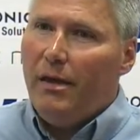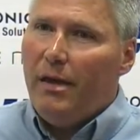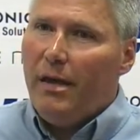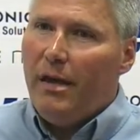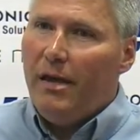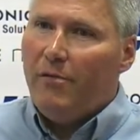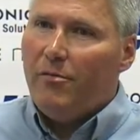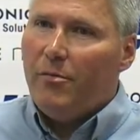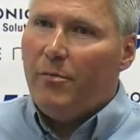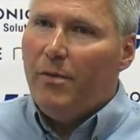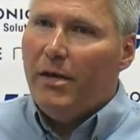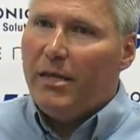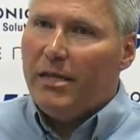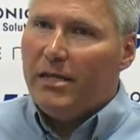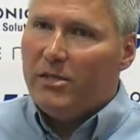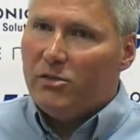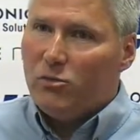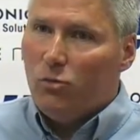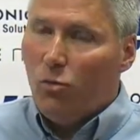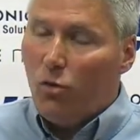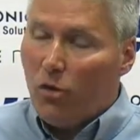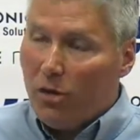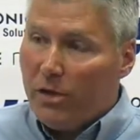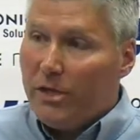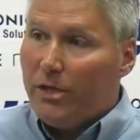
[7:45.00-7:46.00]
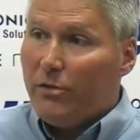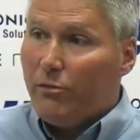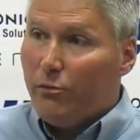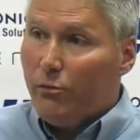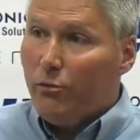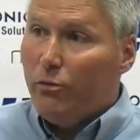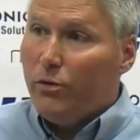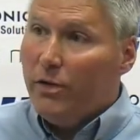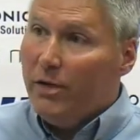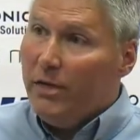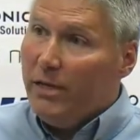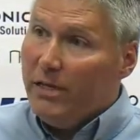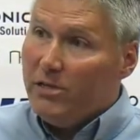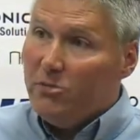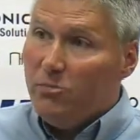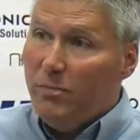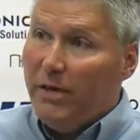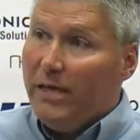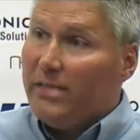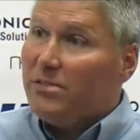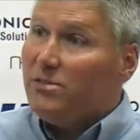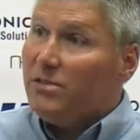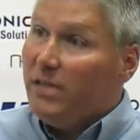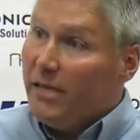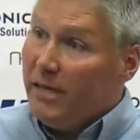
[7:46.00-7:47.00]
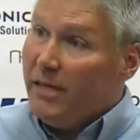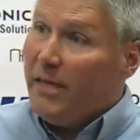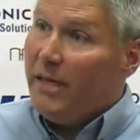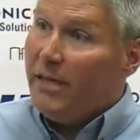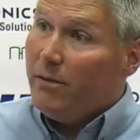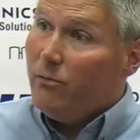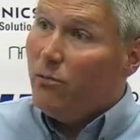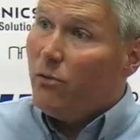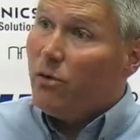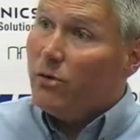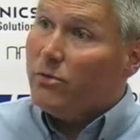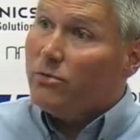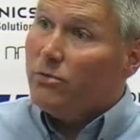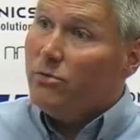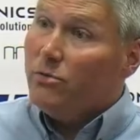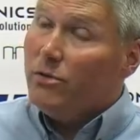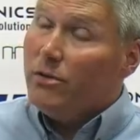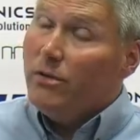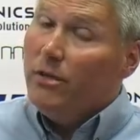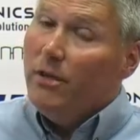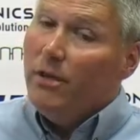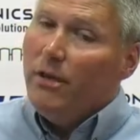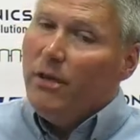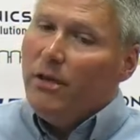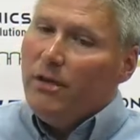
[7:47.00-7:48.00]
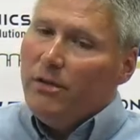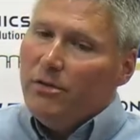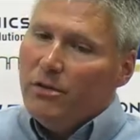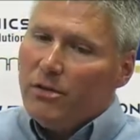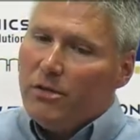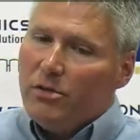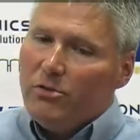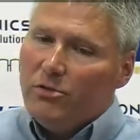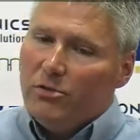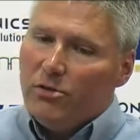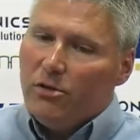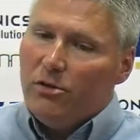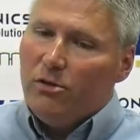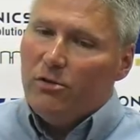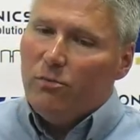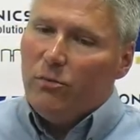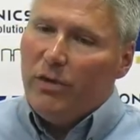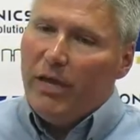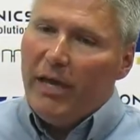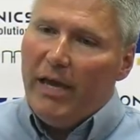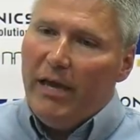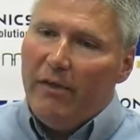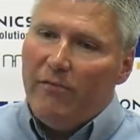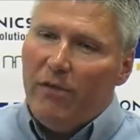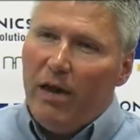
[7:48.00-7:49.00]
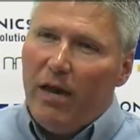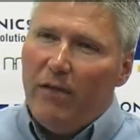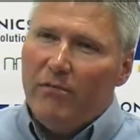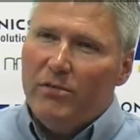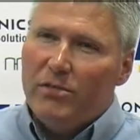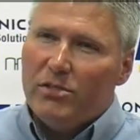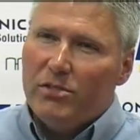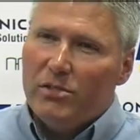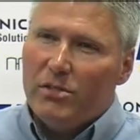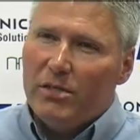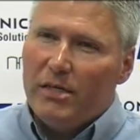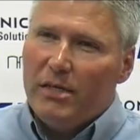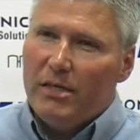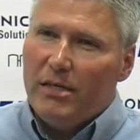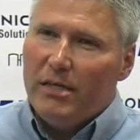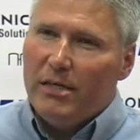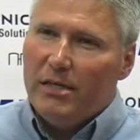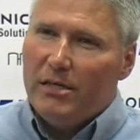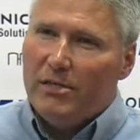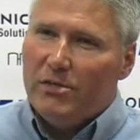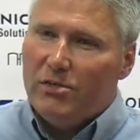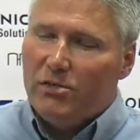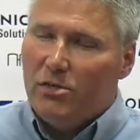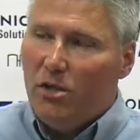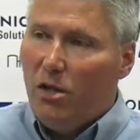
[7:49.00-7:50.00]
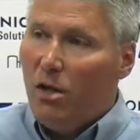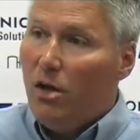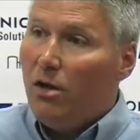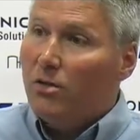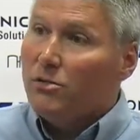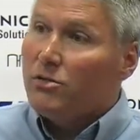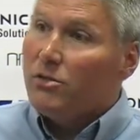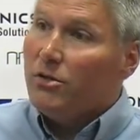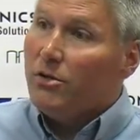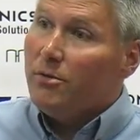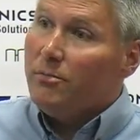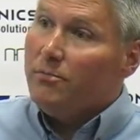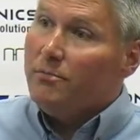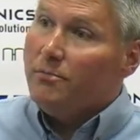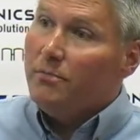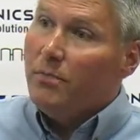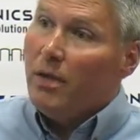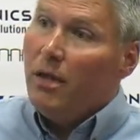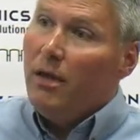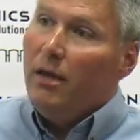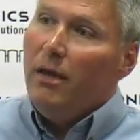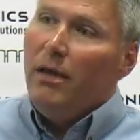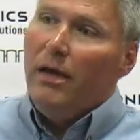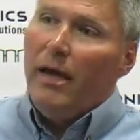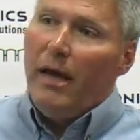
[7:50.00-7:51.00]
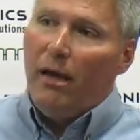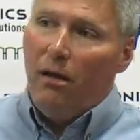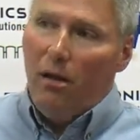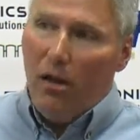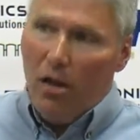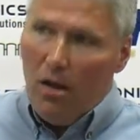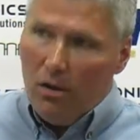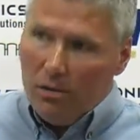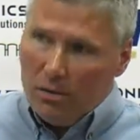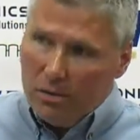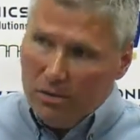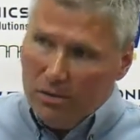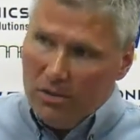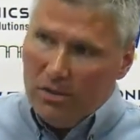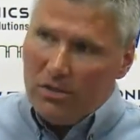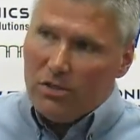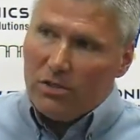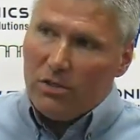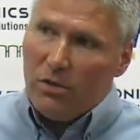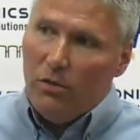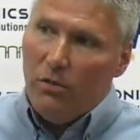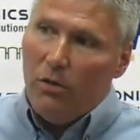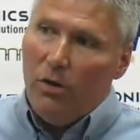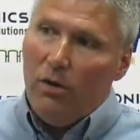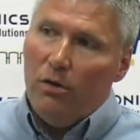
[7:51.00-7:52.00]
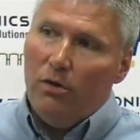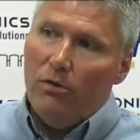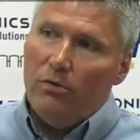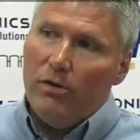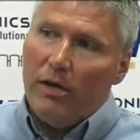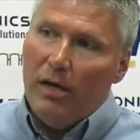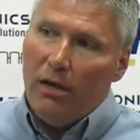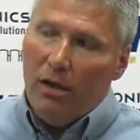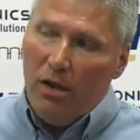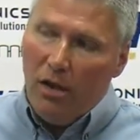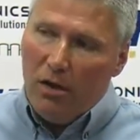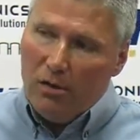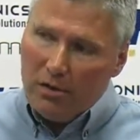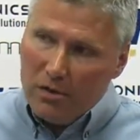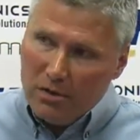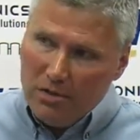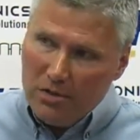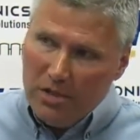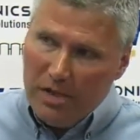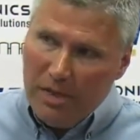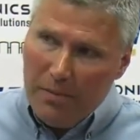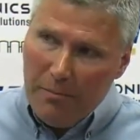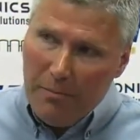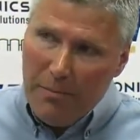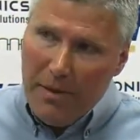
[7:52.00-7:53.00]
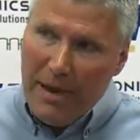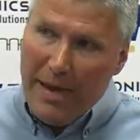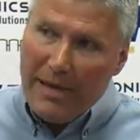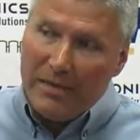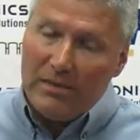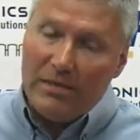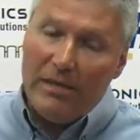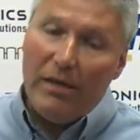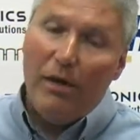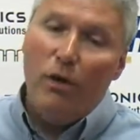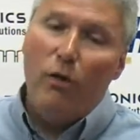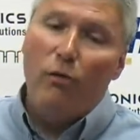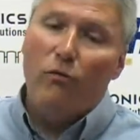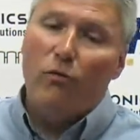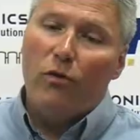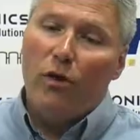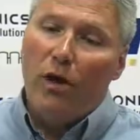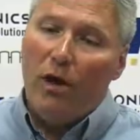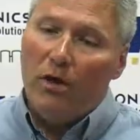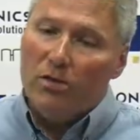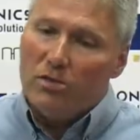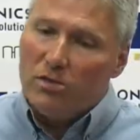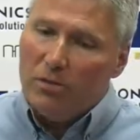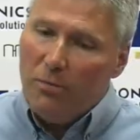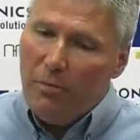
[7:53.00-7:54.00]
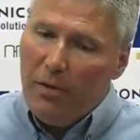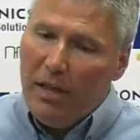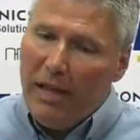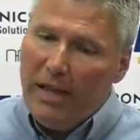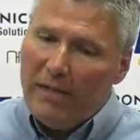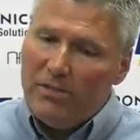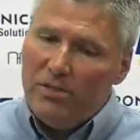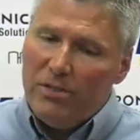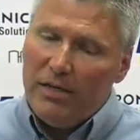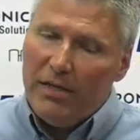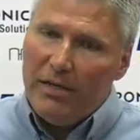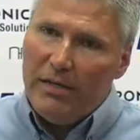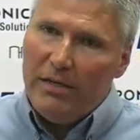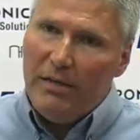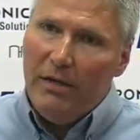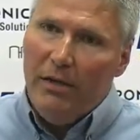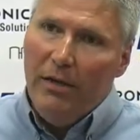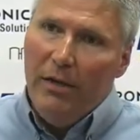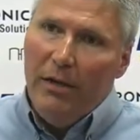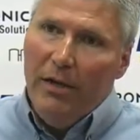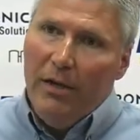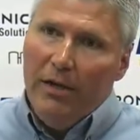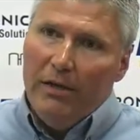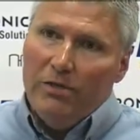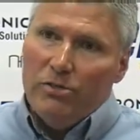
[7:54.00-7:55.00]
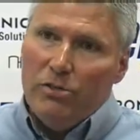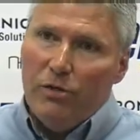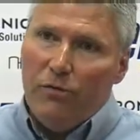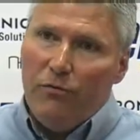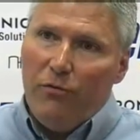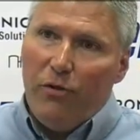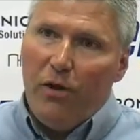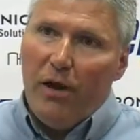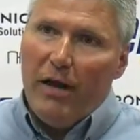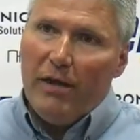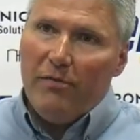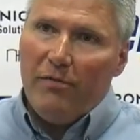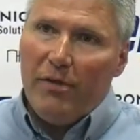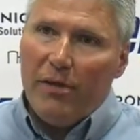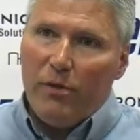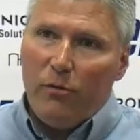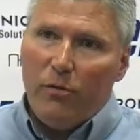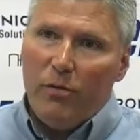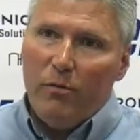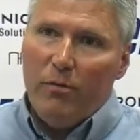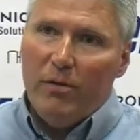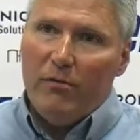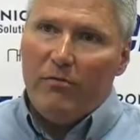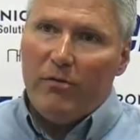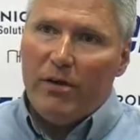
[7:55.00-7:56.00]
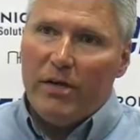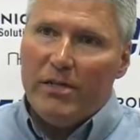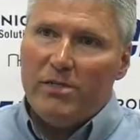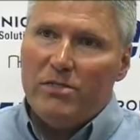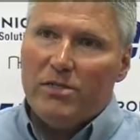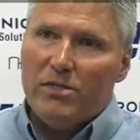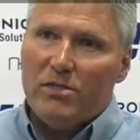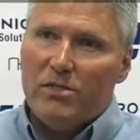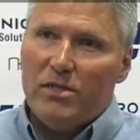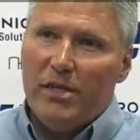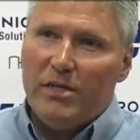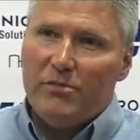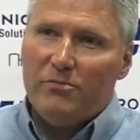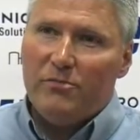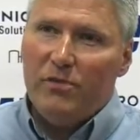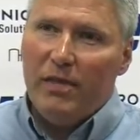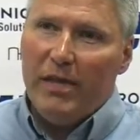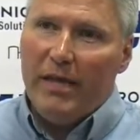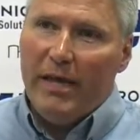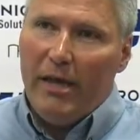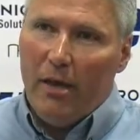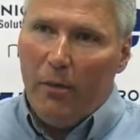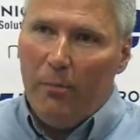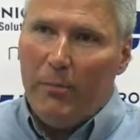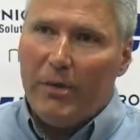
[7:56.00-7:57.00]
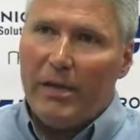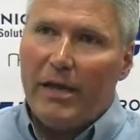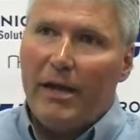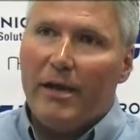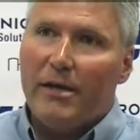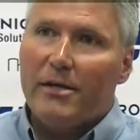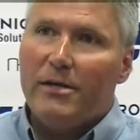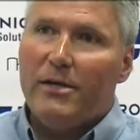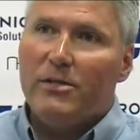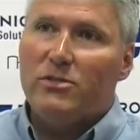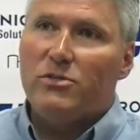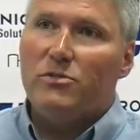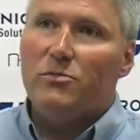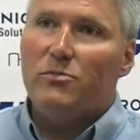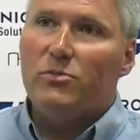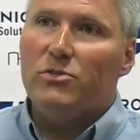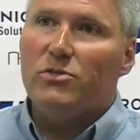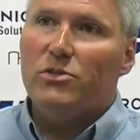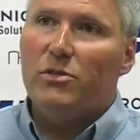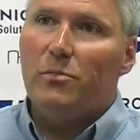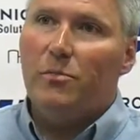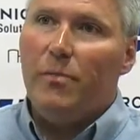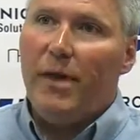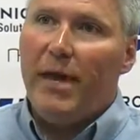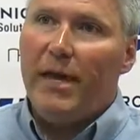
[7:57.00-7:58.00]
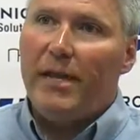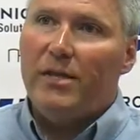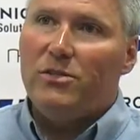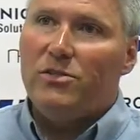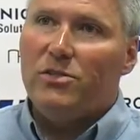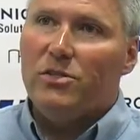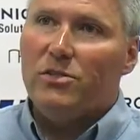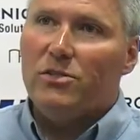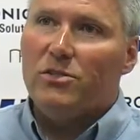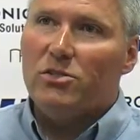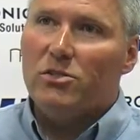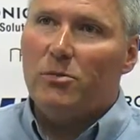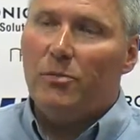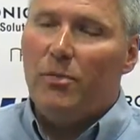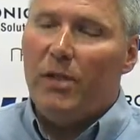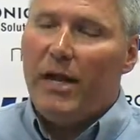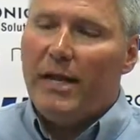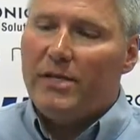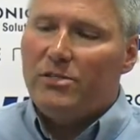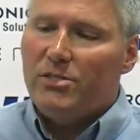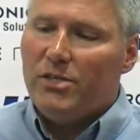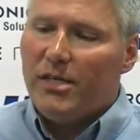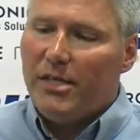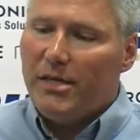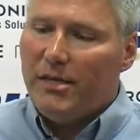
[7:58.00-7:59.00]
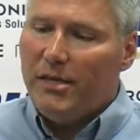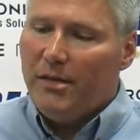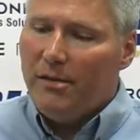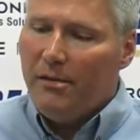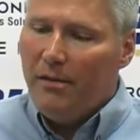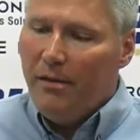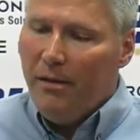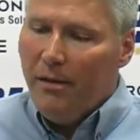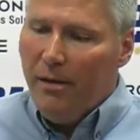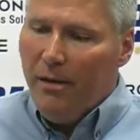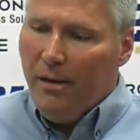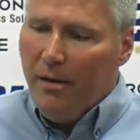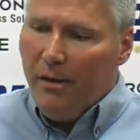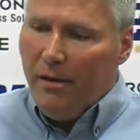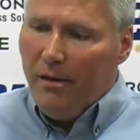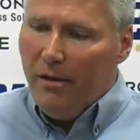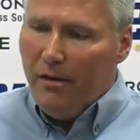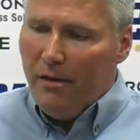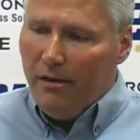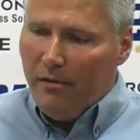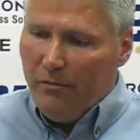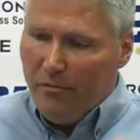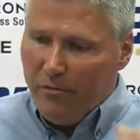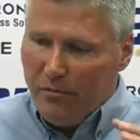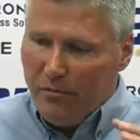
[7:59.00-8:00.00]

everybody is working through it as best they can work through it. The concern we have, obviously, is the long term. How long does this go on? How long does it impact the overall supply chain? So far, I think we've been very successful at helping our customers in managing the supply chain and